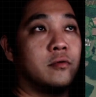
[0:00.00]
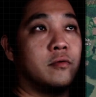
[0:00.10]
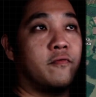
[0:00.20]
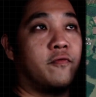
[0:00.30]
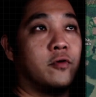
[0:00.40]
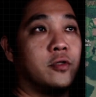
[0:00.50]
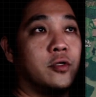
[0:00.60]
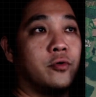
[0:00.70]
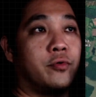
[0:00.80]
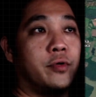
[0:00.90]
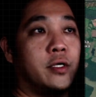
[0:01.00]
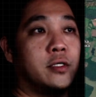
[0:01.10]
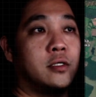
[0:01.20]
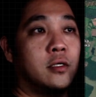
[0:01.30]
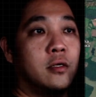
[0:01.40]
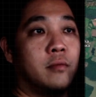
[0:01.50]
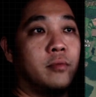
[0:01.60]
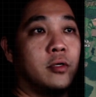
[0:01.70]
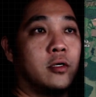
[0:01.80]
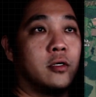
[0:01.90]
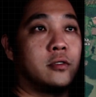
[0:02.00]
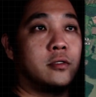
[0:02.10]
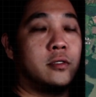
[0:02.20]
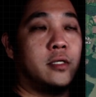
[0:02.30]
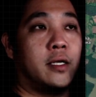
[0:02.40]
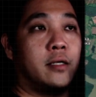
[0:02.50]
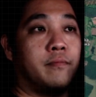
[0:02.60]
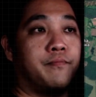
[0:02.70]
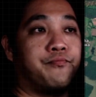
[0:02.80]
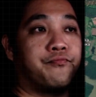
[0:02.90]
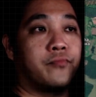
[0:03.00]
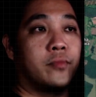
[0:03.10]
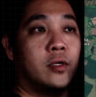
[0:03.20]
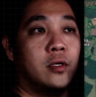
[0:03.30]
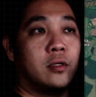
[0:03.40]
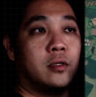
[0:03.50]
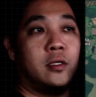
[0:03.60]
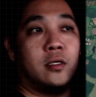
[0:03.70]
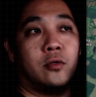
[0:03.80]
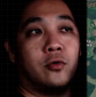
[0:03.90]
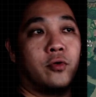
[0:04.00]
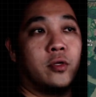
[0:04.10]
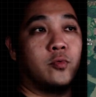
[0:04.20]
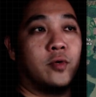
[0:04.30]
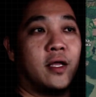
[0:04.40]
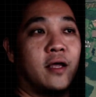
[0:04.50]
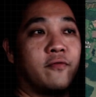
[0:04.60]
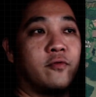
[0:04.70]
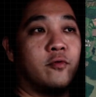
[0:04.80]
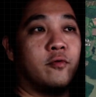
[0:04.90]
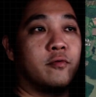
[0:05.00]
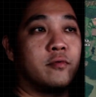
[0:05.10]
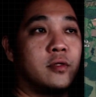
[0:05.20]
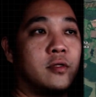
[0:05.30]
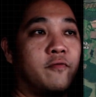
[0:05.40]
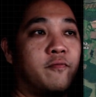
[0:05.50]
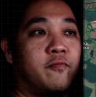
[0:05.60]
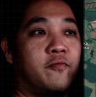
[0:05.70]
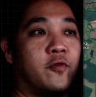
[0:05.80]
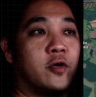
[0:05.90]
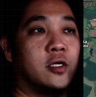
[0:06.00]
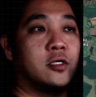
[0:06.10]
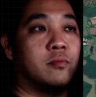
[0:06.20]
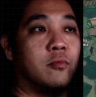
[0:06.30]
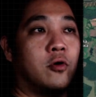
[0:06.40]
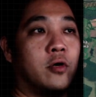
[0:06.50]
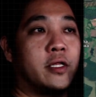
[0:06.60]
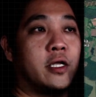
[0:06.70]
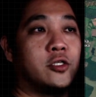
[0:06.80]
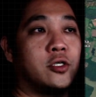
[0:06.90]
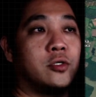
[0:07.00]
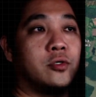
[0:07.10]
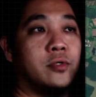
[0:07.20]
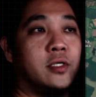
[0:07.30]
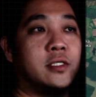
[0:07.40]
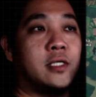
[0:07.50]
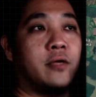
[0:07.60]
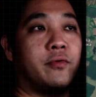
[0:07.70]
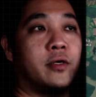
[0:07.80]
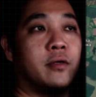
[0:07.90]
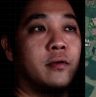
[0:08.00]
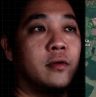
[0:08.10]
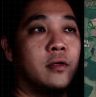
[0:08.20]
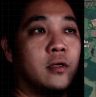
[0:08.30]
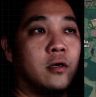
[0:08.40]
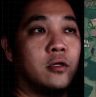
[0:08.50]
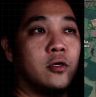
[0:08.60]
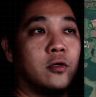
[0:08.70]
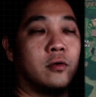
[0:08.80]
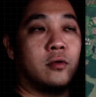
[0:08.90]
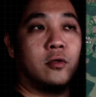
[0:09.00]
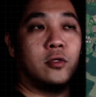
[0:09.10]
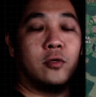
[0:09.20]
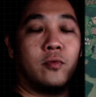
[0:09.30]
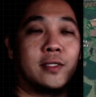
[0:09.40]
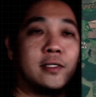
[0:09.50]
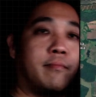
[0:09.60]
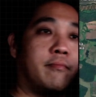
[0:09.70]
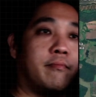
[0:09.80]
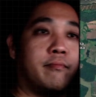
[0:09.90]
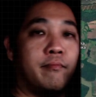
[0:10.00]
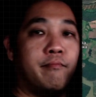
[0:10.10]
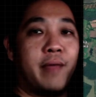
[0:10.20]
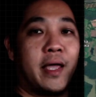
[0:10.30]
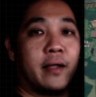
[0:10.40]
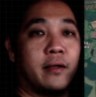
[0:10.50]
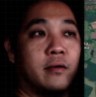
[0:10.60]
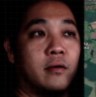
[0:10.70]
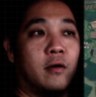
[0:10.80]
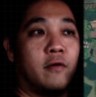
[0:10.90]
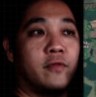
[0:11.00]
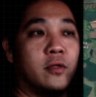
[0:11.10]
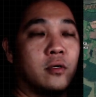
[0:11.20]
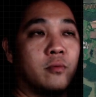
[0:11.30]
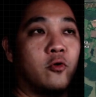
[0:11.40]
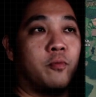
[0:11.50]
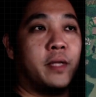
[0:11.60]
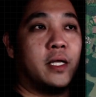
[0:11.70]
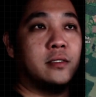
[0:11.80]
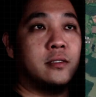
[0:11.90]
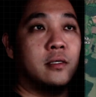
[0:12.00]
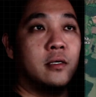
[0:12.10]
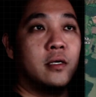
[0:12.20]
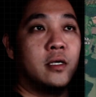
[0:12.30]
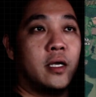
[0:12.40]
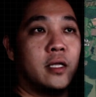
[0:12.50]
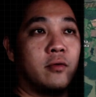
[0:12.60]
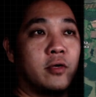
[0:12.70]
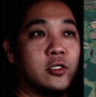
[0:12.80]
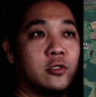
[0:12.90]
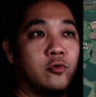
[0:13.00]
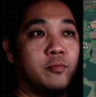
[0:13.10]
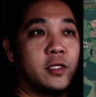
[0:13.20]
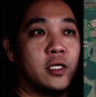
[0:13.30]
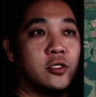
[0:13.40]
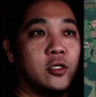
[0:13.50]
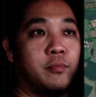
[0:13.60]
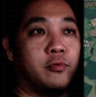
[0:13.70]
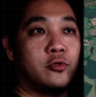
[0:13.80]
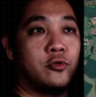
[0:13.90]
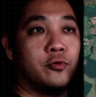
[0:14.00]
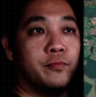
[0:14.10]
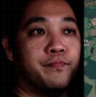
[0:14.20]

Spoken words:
for the Ukrainians because then the Ukrainians would have to focus more attention to this area on the western bank of the Kupiansk, and the Russians could potentially push through